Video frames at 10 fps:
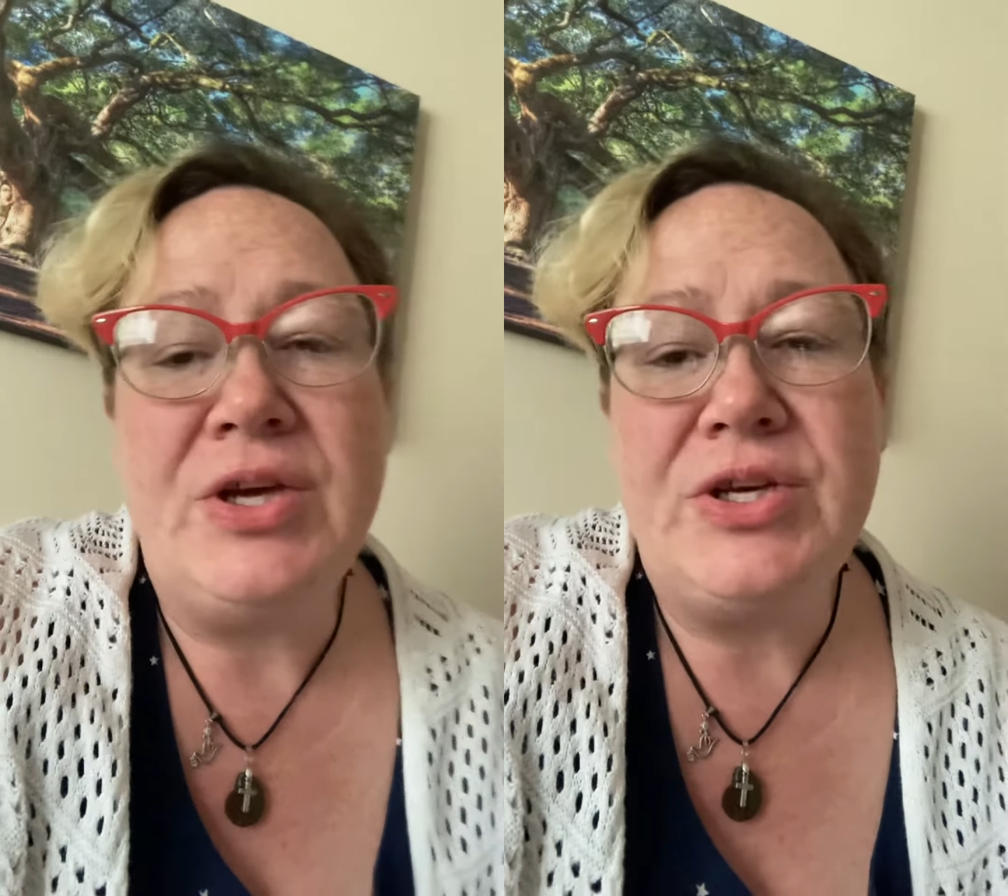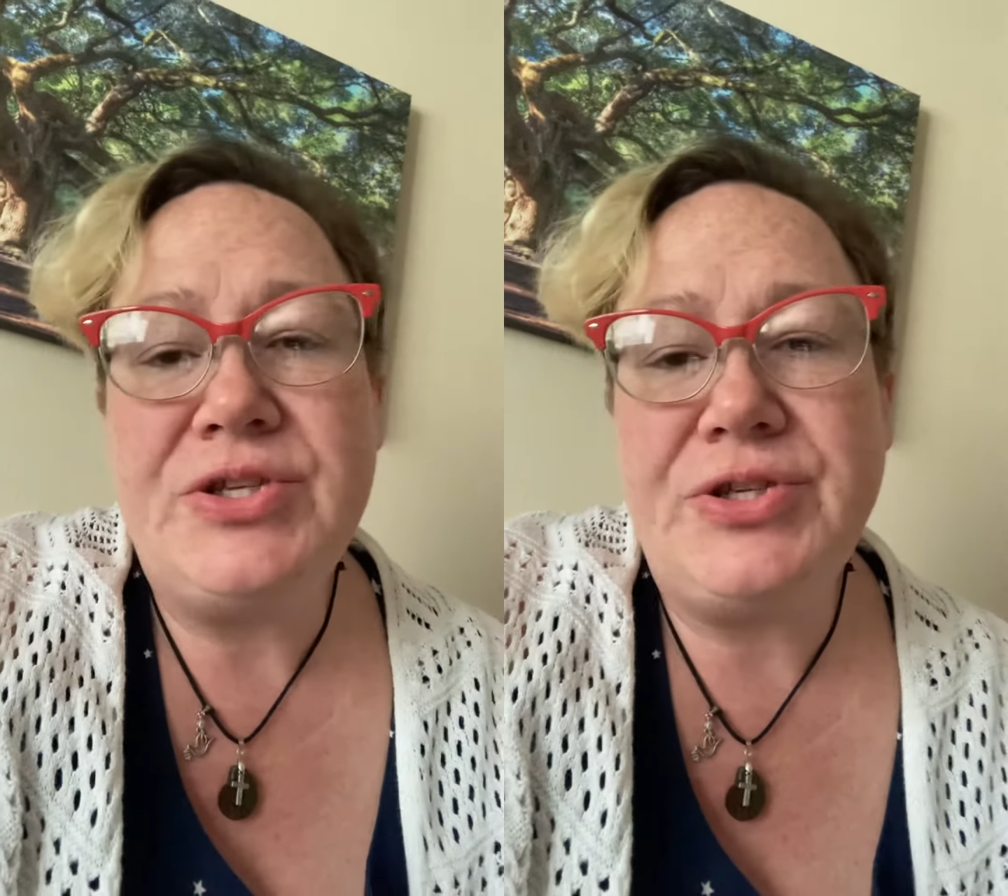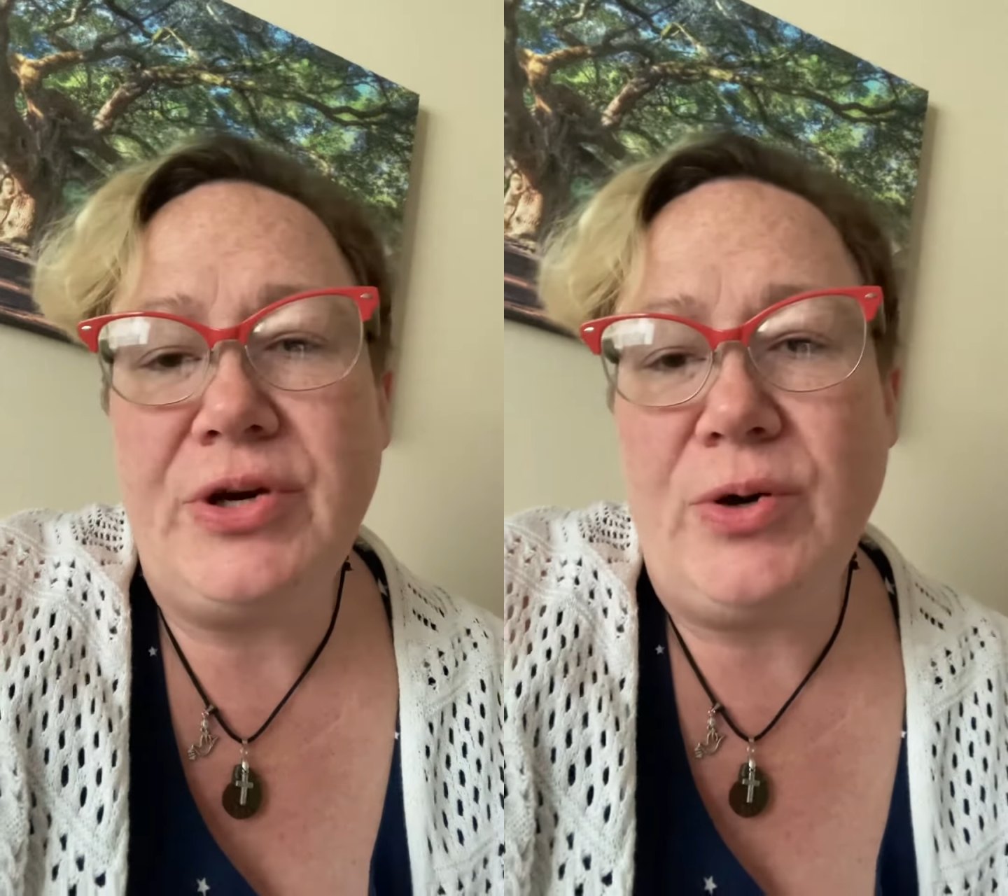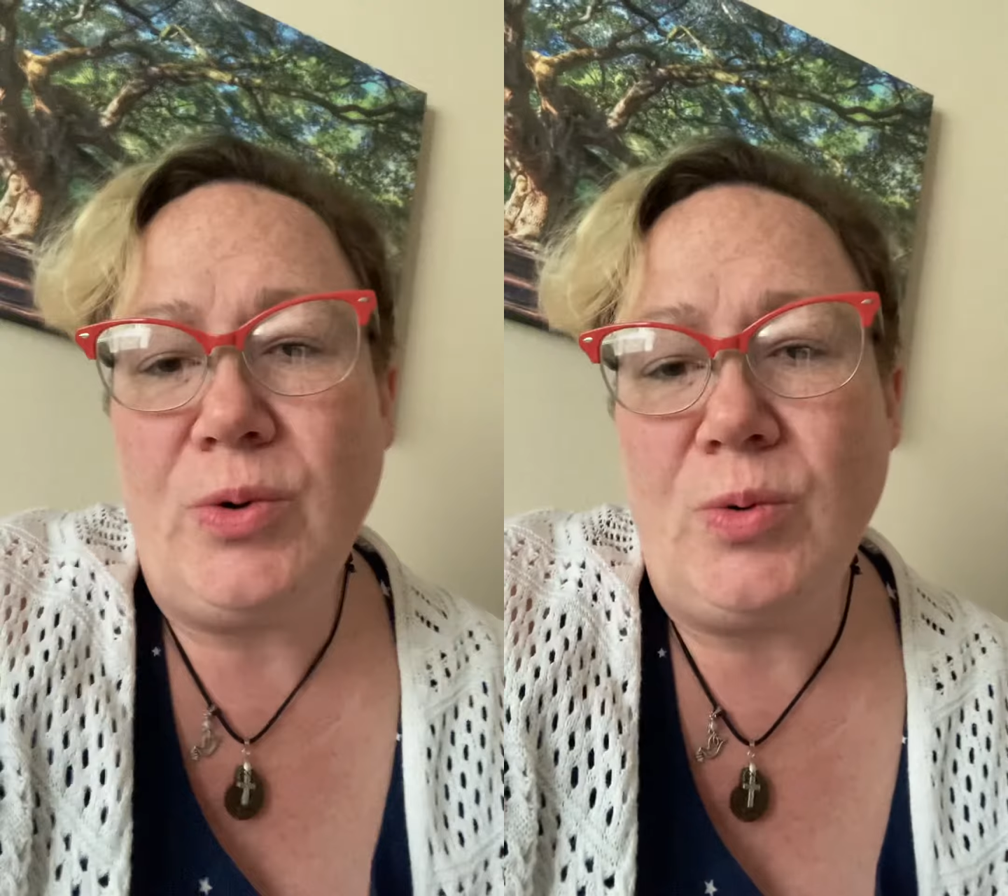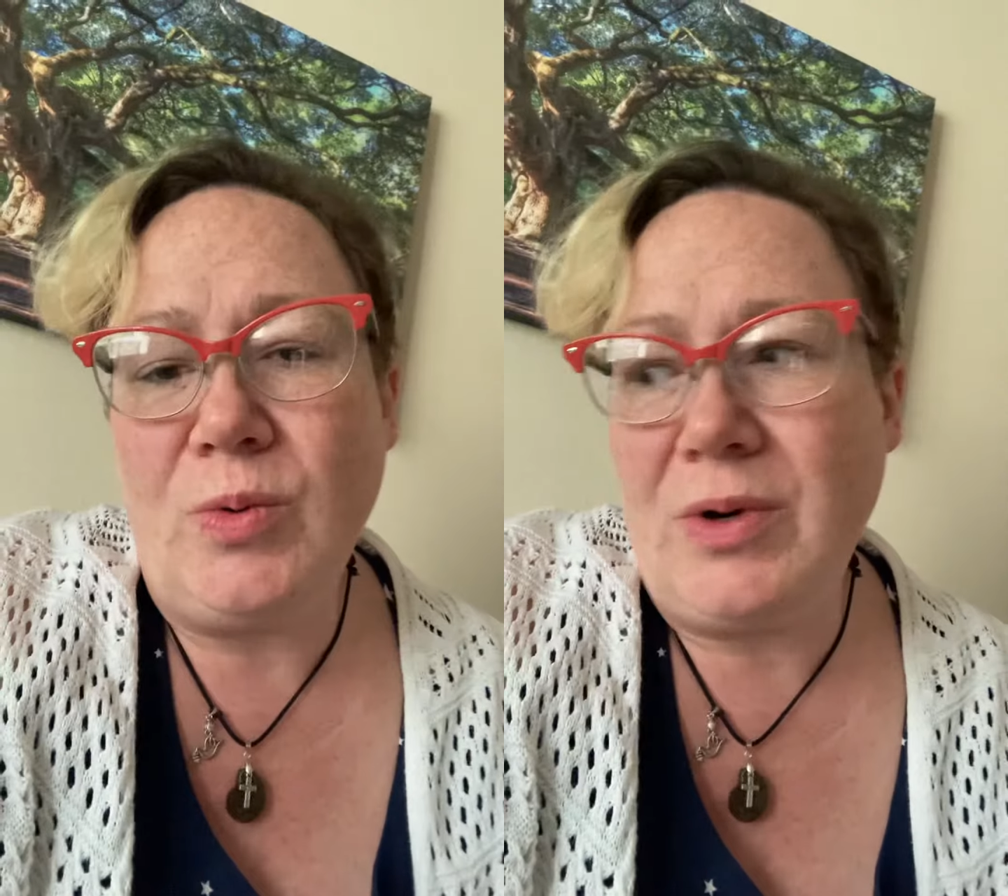
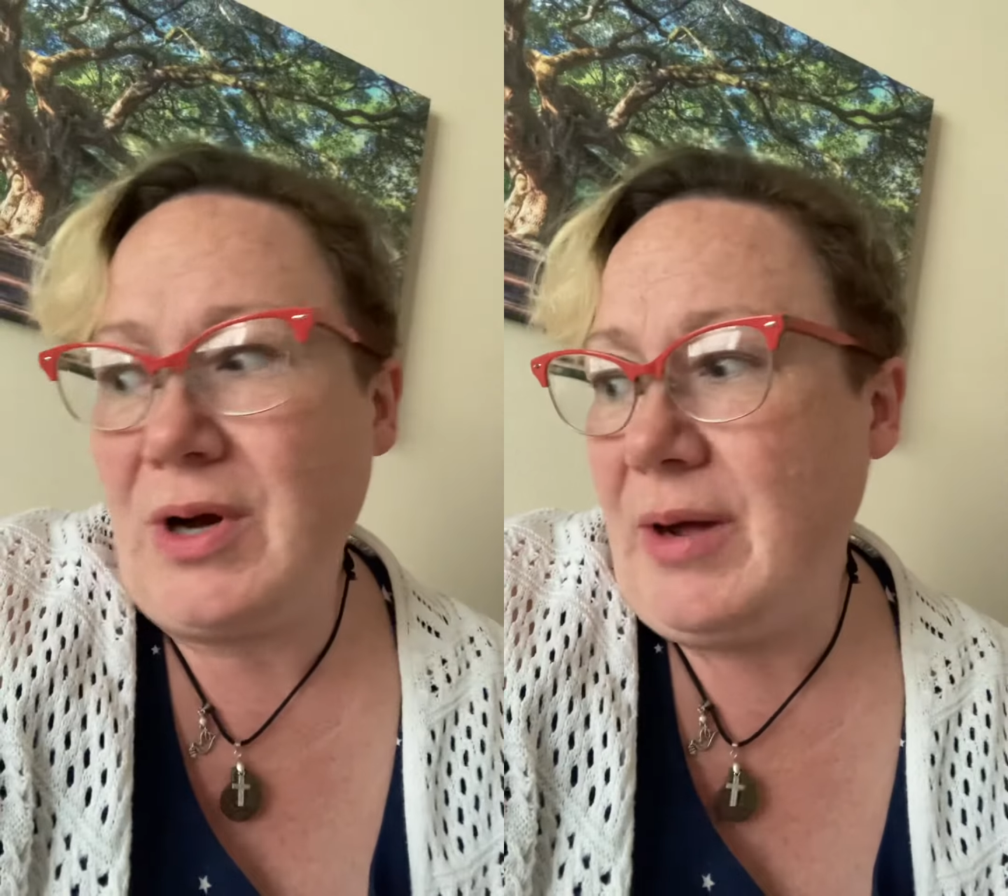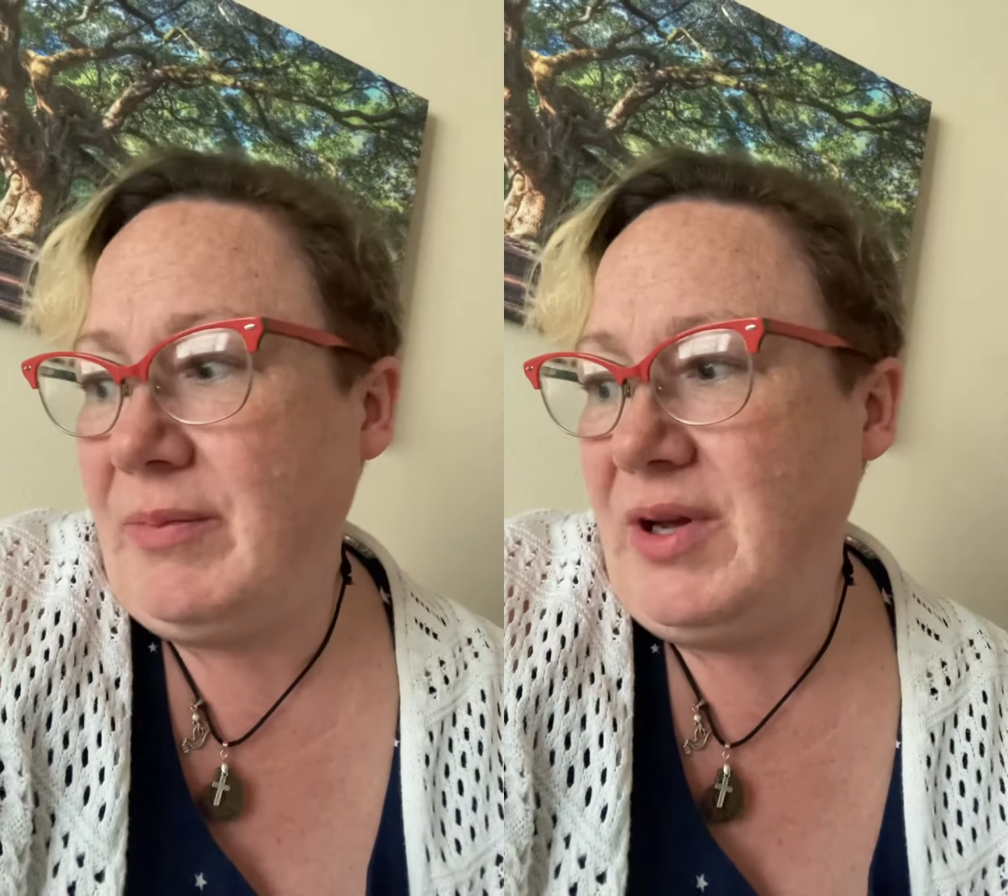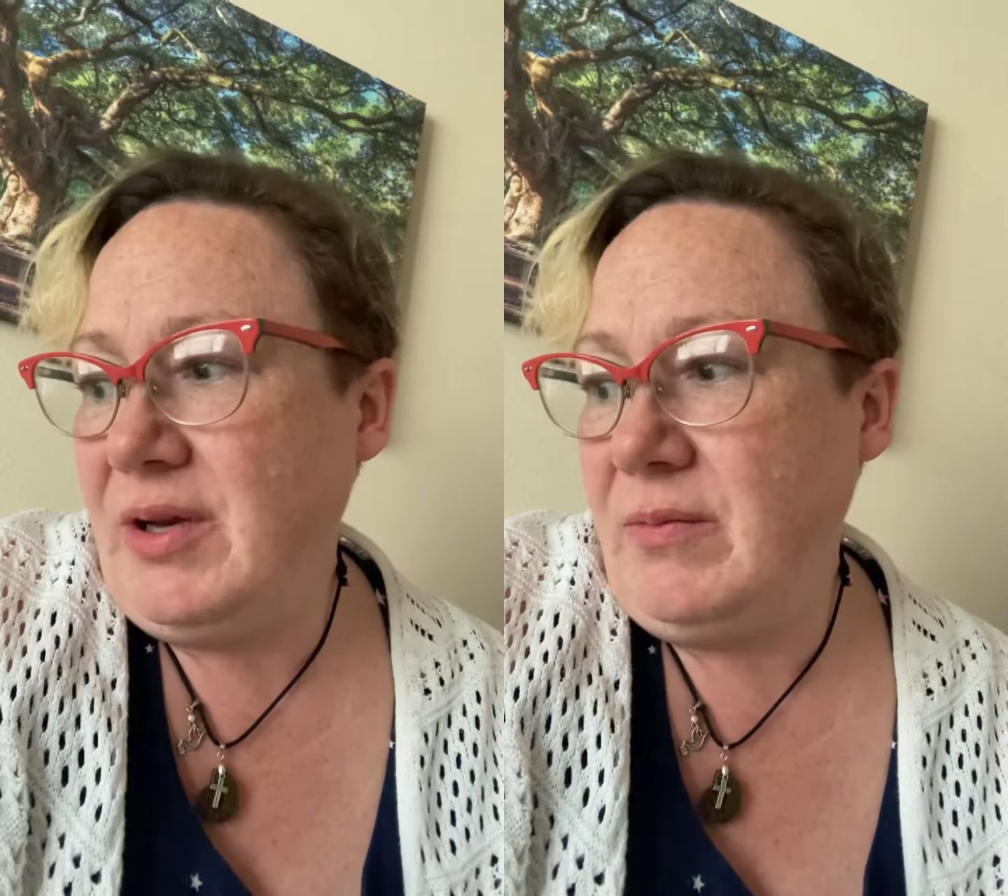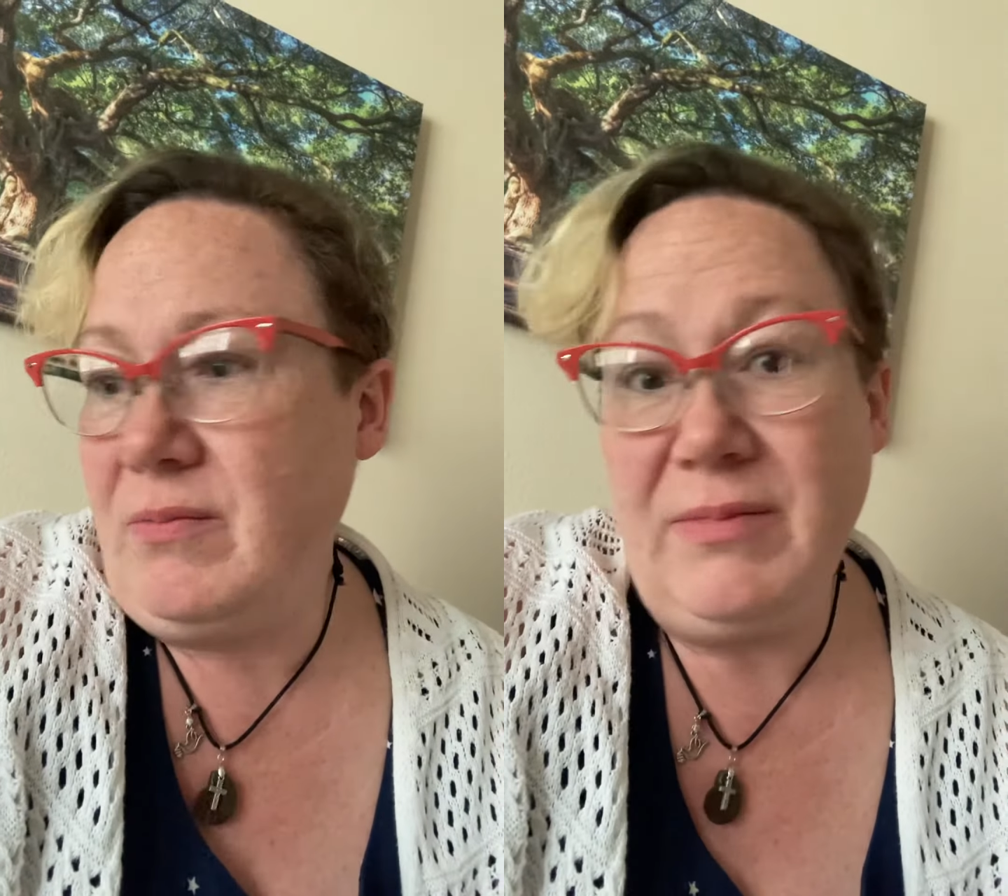So I'm going to